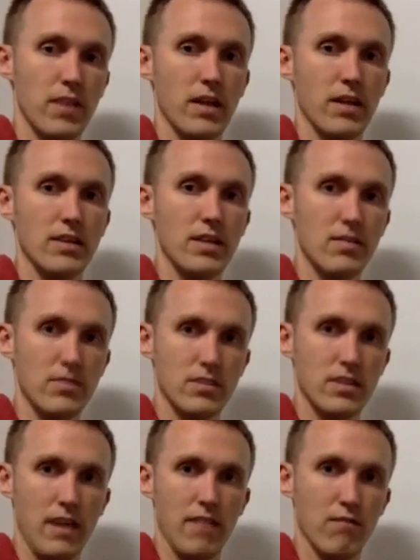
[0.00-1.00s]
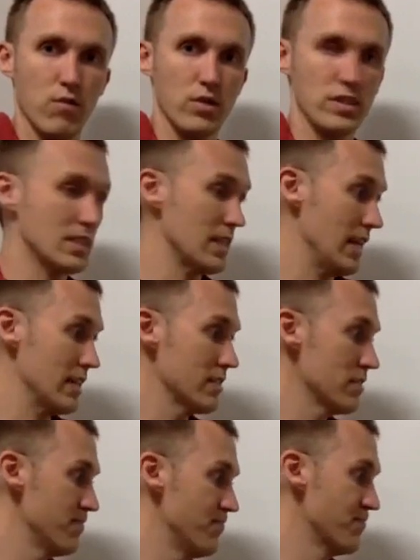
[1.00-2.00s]
and leave it at that for this
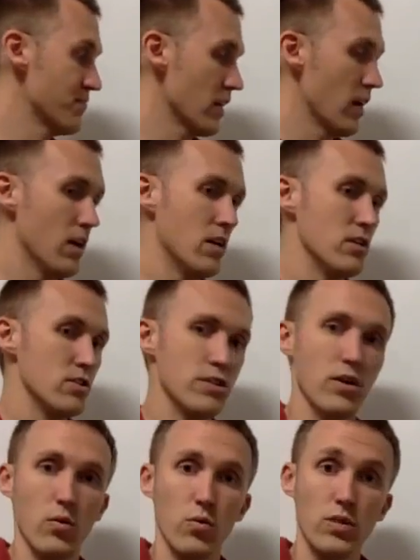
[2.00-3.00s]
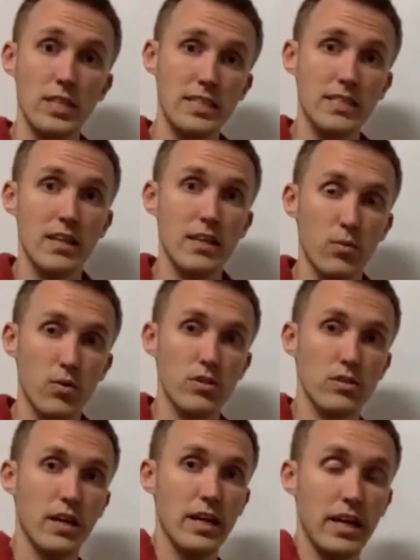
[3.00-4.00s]
class. So let's say that we're
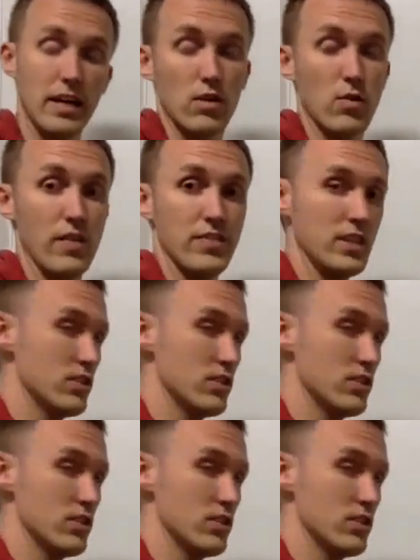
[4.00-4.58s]
taking a gravity